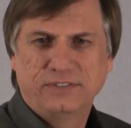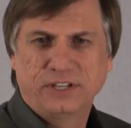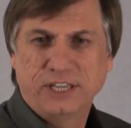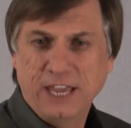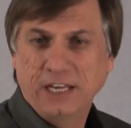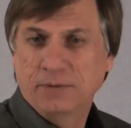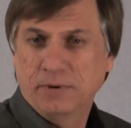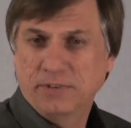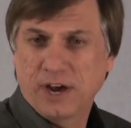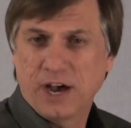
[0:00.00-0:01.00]
The kingdom
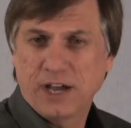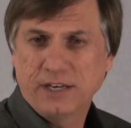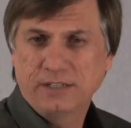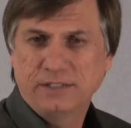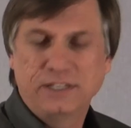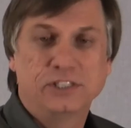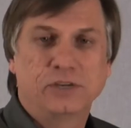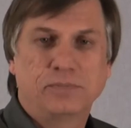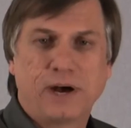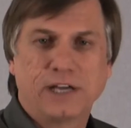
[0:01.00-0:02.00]
of God, is
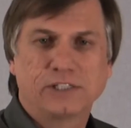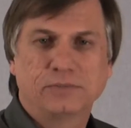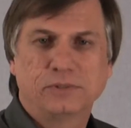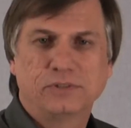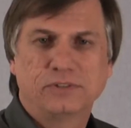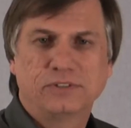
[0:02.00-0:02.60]
it possible?